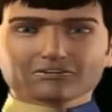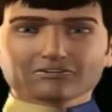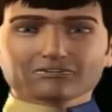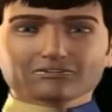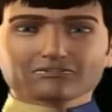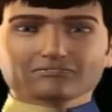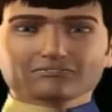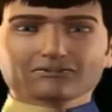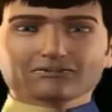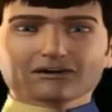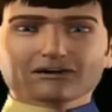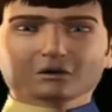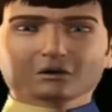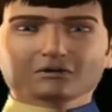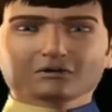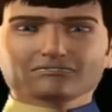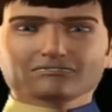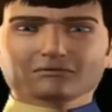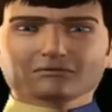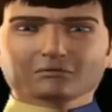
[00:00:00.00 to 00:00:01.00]
Years
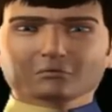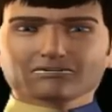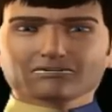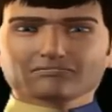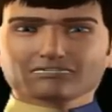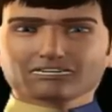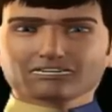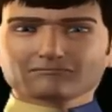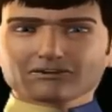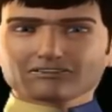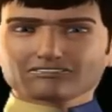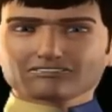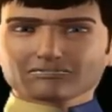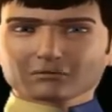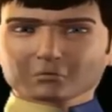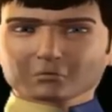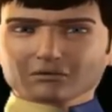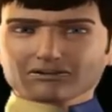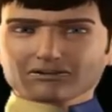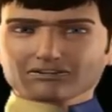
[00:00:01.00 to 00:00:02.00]
ago, when my
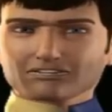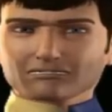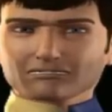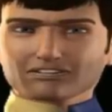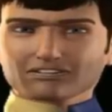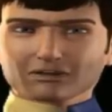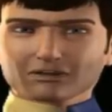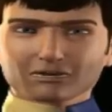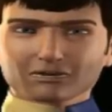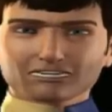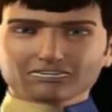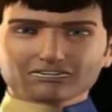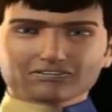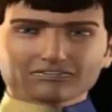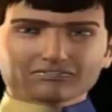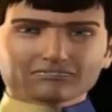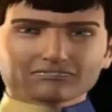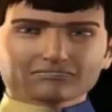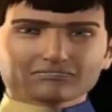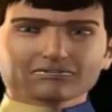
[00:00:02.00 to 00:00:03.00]
mother was a little
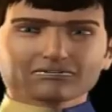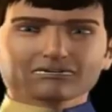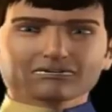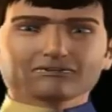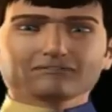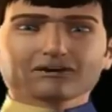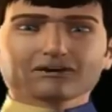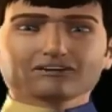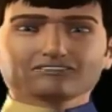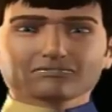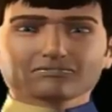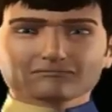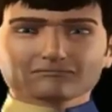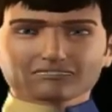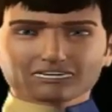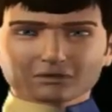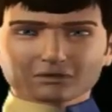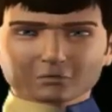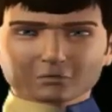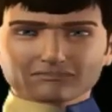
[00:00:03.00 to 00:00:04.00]
girl, her
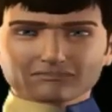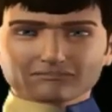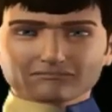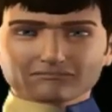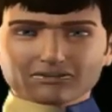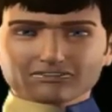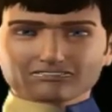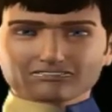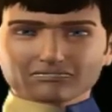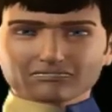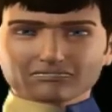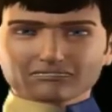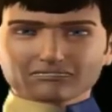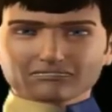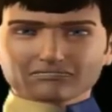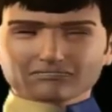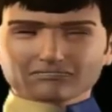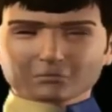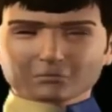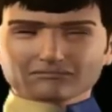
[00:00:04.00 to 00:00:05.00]
mother, my grandmother,
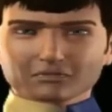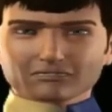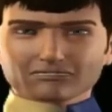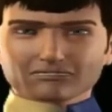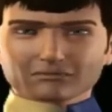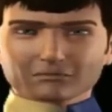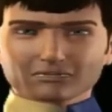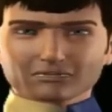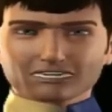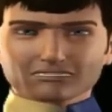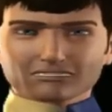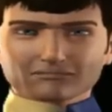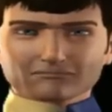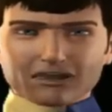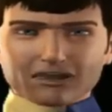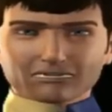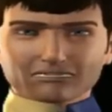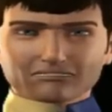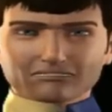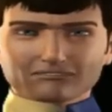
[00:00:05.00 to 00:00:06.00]
was on her way
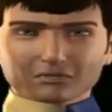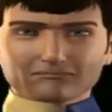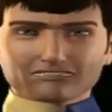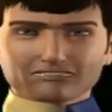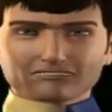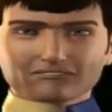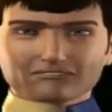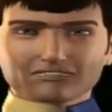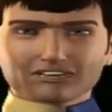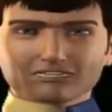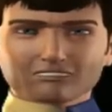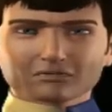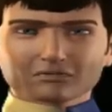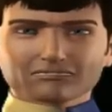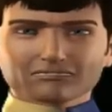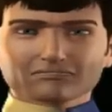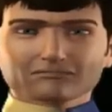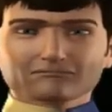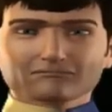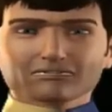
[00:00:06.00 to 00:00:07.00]
back from the village
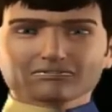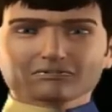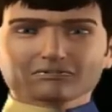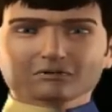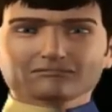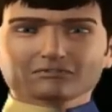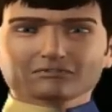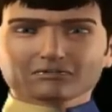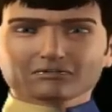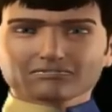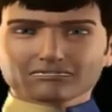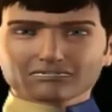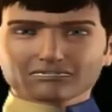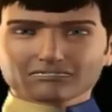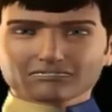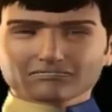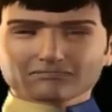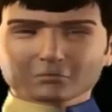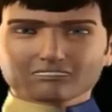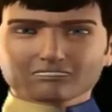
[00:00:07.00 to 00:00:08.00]
on her motor
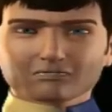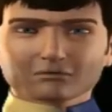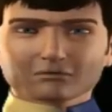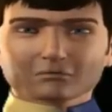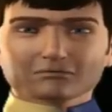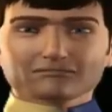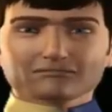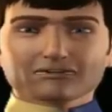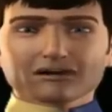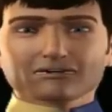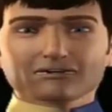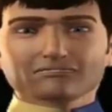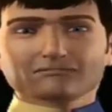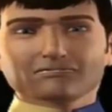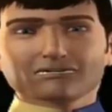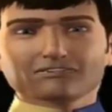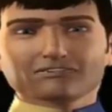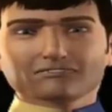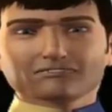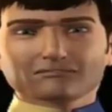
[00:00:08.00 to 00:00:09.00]
scooter, which was and
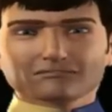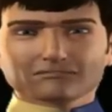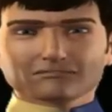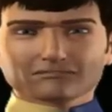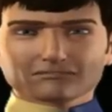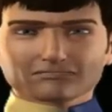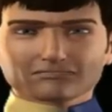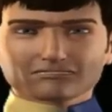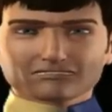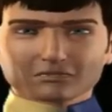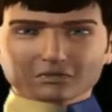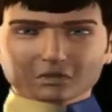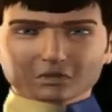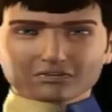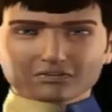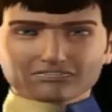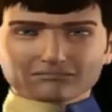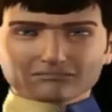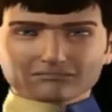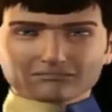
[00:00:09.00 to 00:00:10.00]
still is the
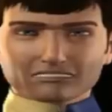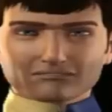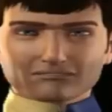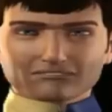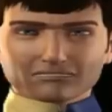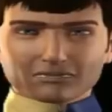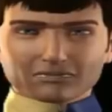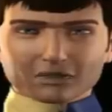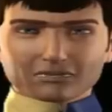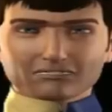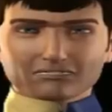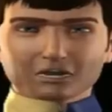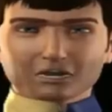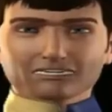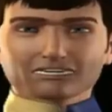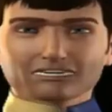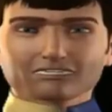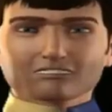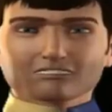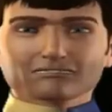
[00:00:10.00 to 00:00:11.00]
only means of
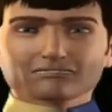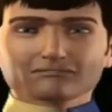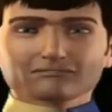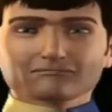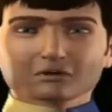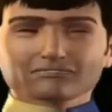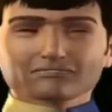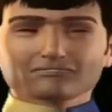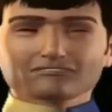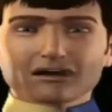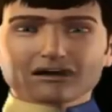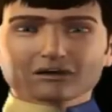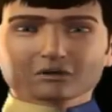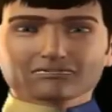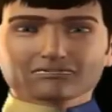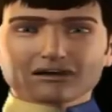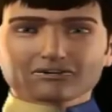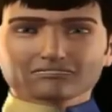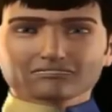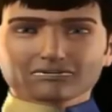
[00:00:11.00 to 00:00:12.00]
transportation most
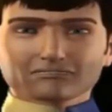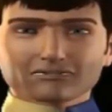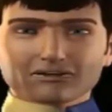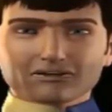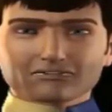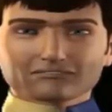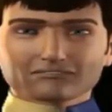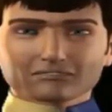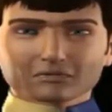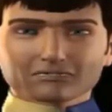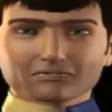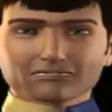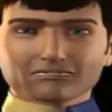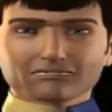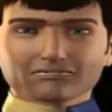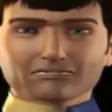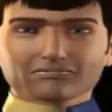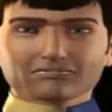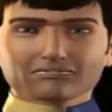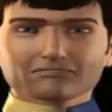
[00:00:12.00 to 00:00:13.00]
Fredonians can
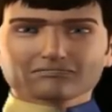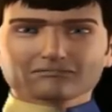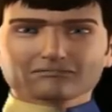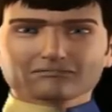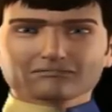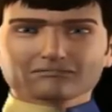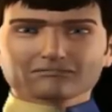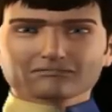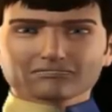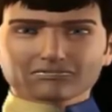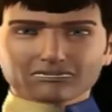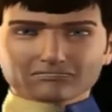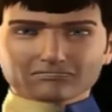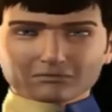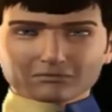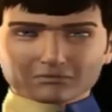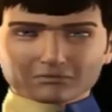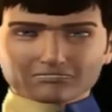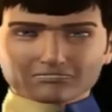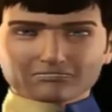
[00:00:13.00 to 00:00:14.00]
afford. It
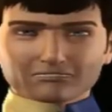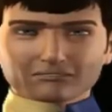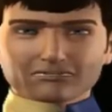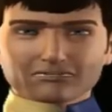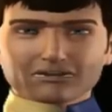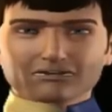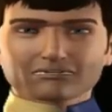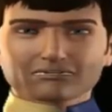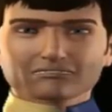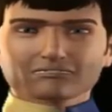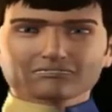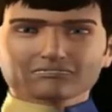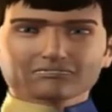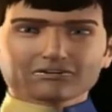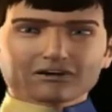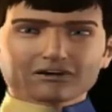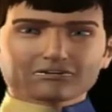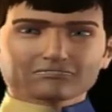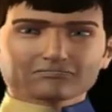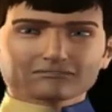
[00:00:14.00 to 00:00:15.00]
was January,
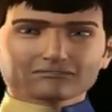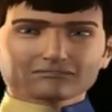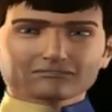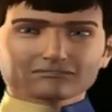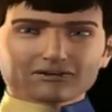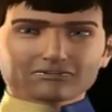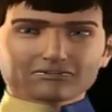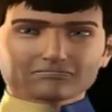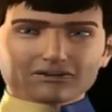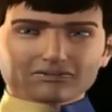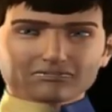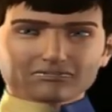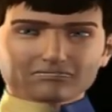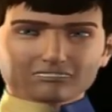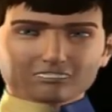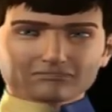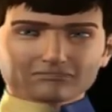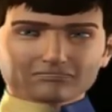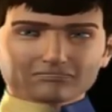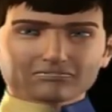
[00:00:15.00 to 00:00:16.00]
and the sun had
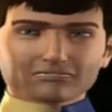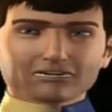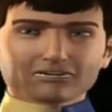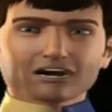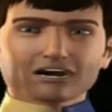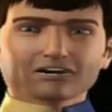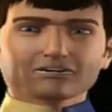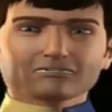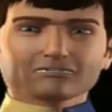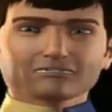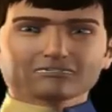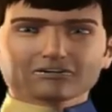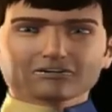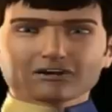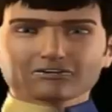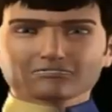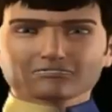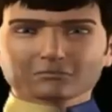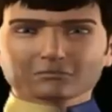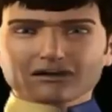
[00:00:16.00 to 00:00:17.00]
just set,
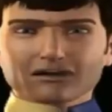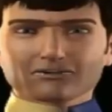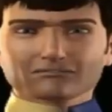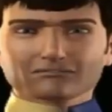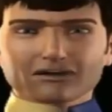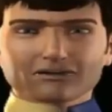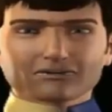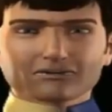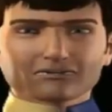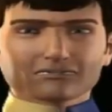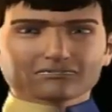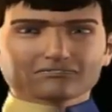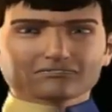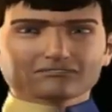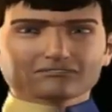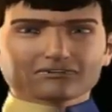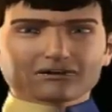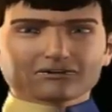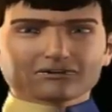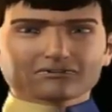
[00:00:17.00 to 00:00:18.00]
and it was dark,
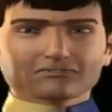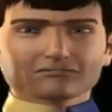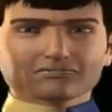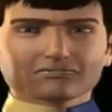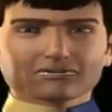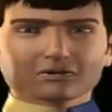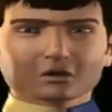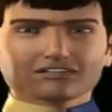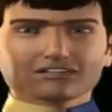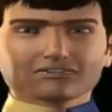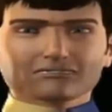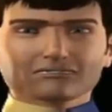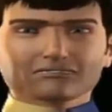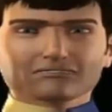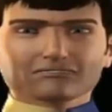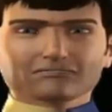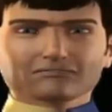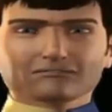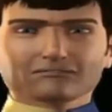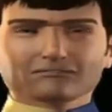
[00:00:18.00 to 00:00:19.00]
very
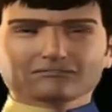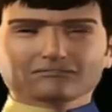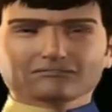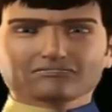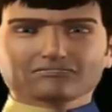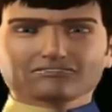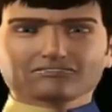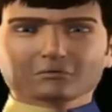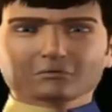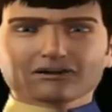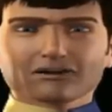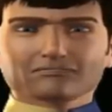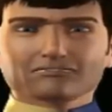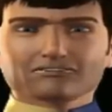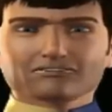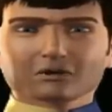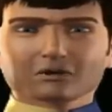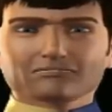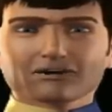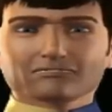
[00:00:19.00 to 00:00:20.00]
cold. There were
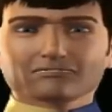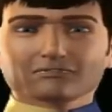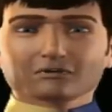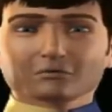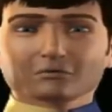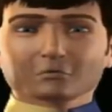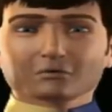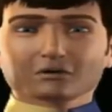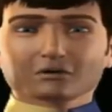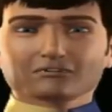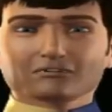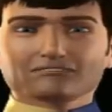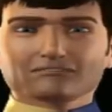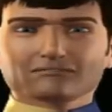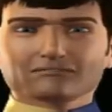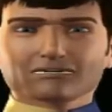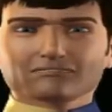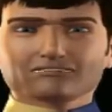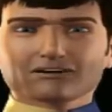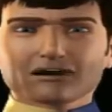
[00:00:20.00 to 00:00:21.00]
thousands of wolves
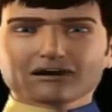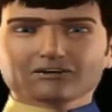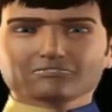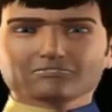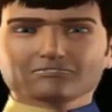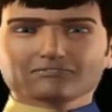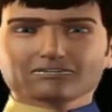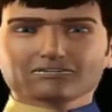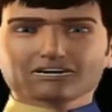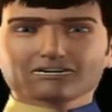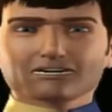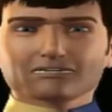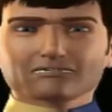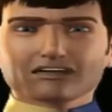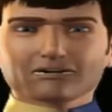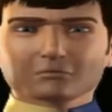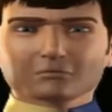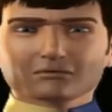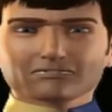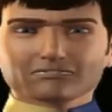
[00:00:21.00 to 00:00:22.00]
in the countryside that
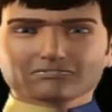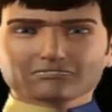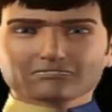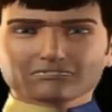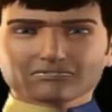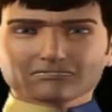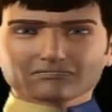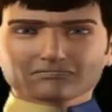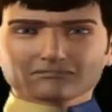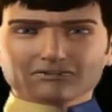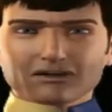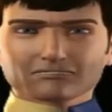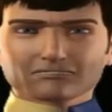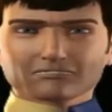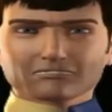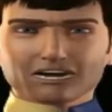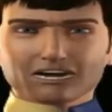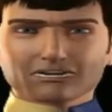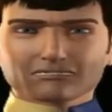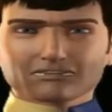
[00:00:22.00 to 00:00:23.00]
winter. At
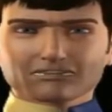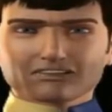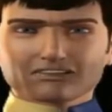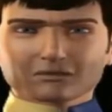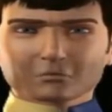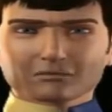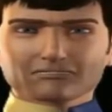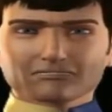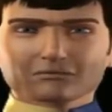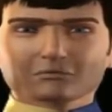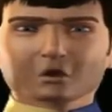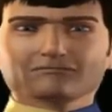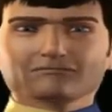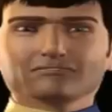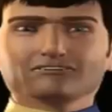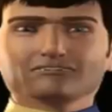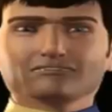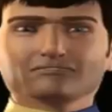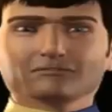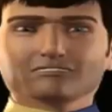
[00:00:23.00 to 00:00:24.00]
night they would roam in
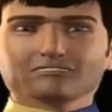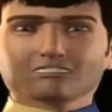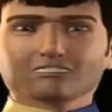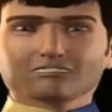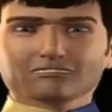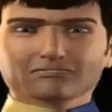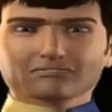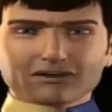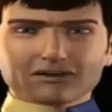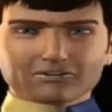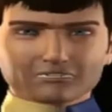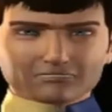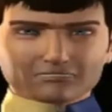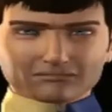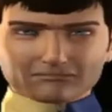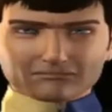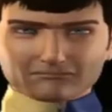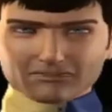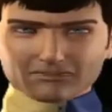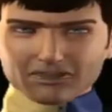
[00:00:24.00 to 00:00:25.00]
huge, hungry
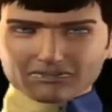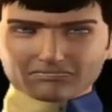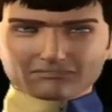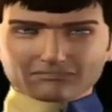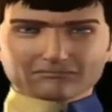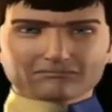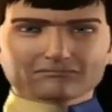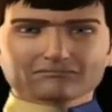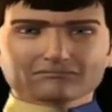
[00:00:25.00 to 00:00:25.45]
packs.